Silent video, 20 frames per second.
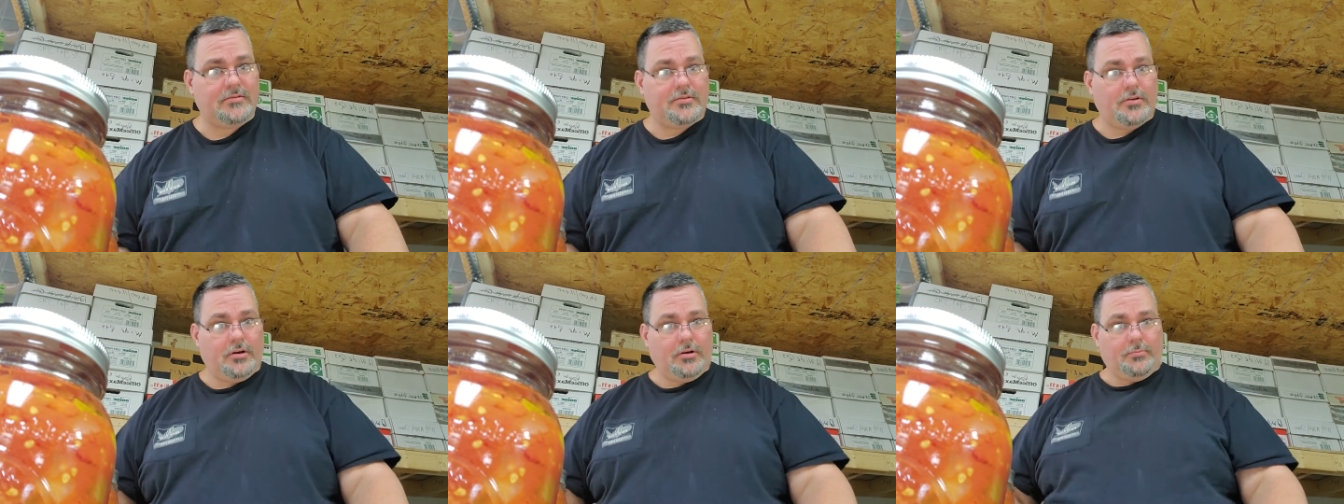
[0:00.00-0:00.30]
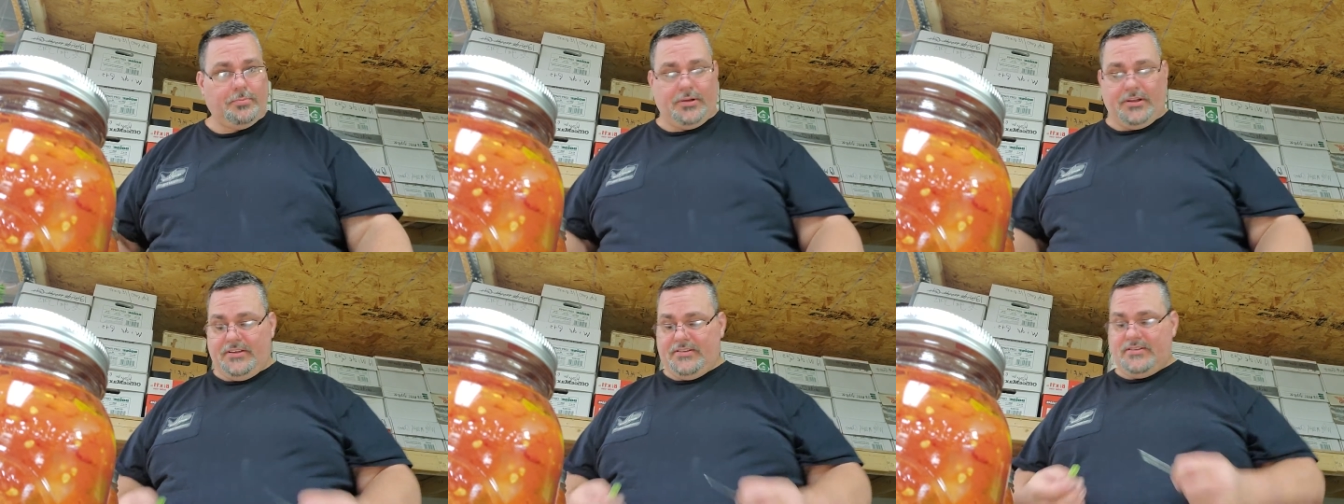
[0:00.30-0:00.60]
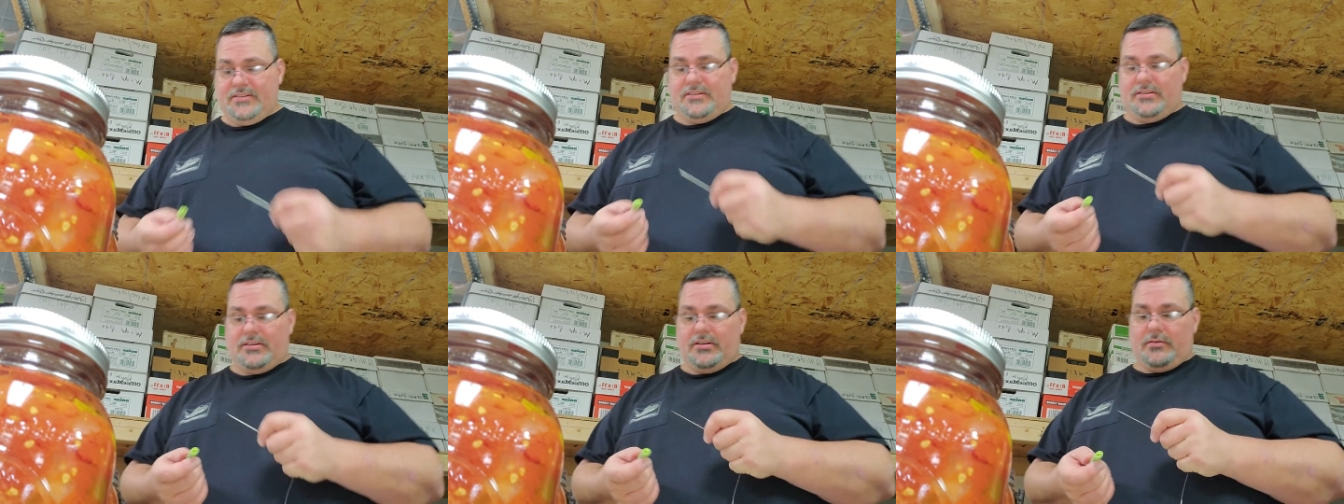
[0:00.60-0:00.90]
Dark
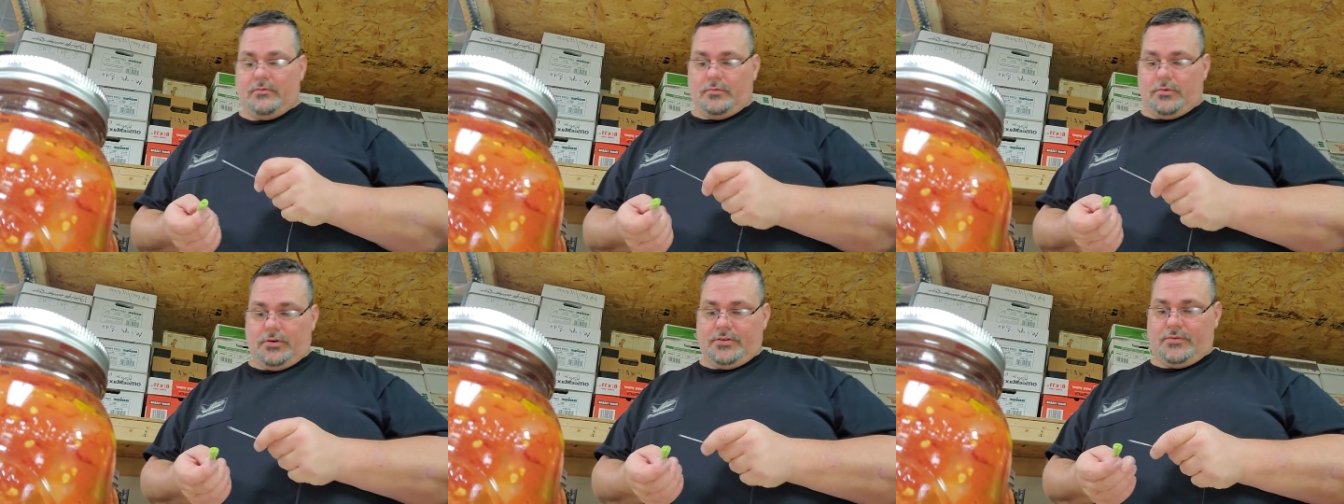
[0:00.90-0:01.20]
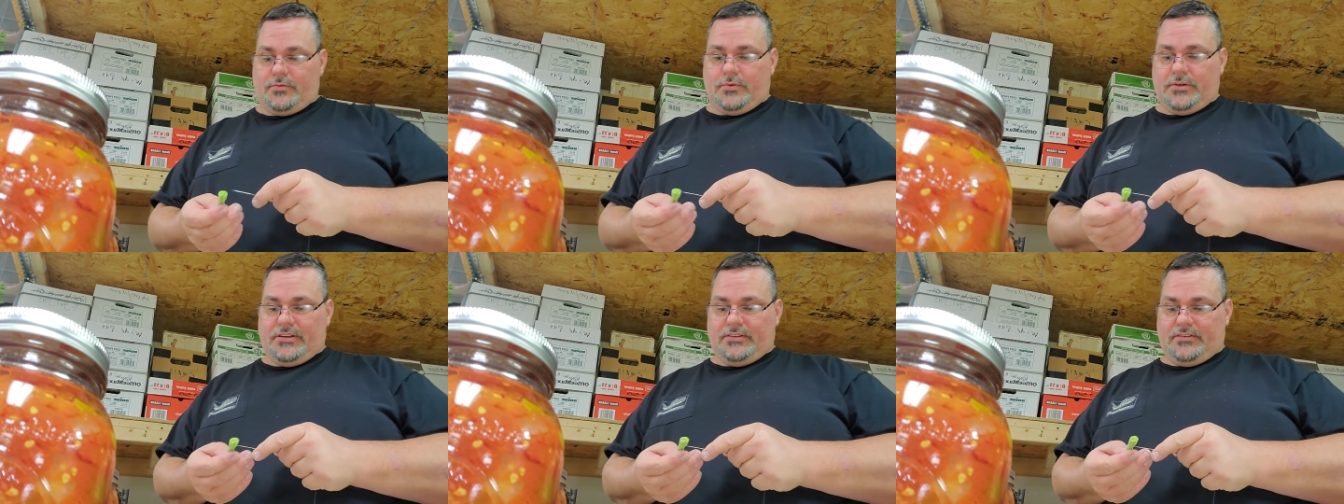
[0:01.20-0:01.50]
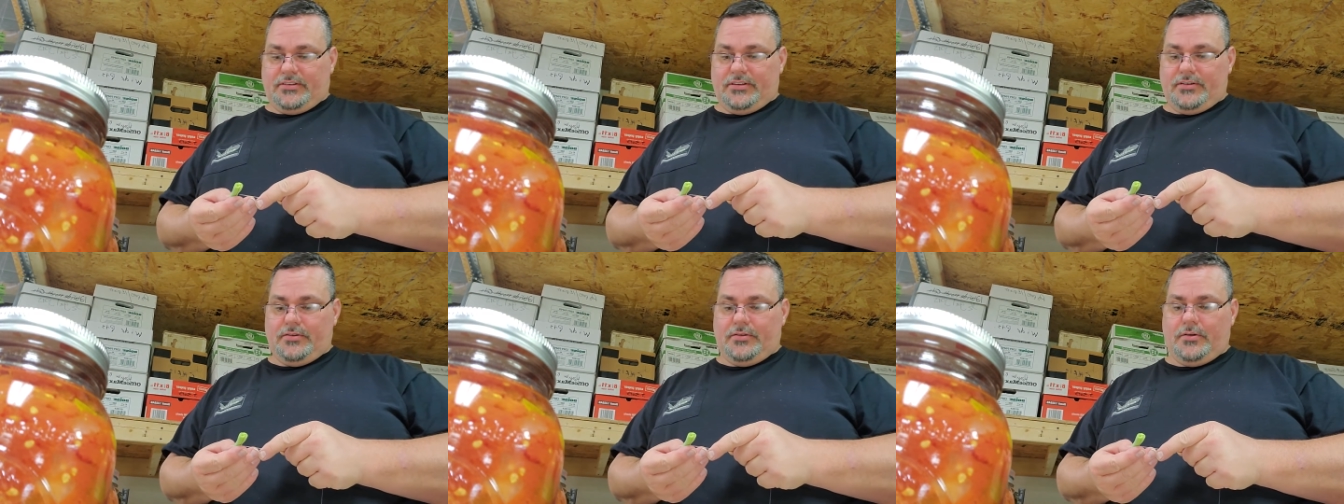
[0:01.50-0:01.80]
place works well
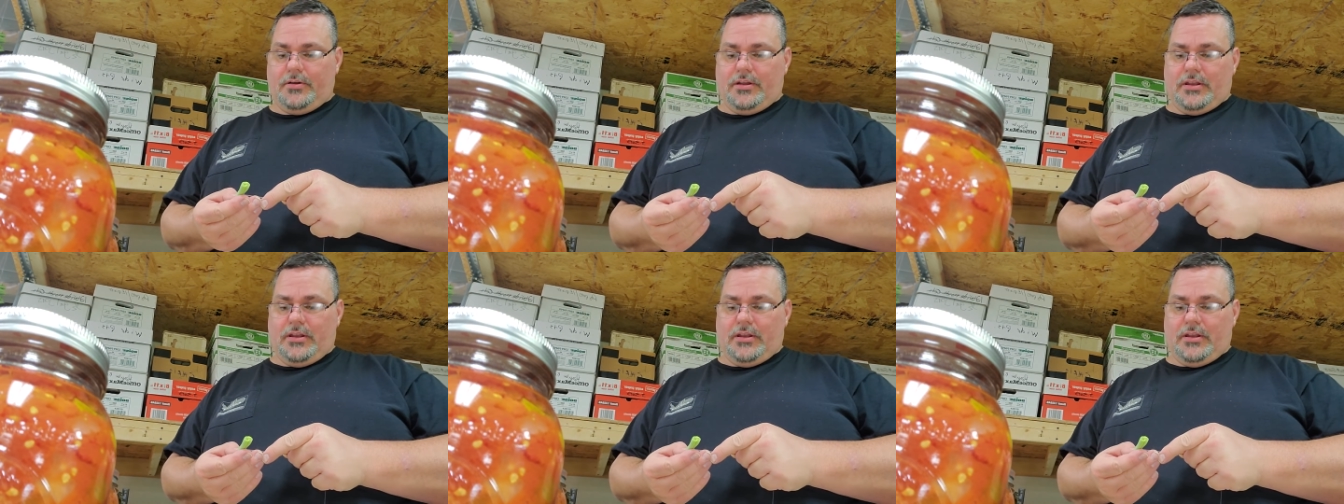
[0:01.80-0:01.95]
too.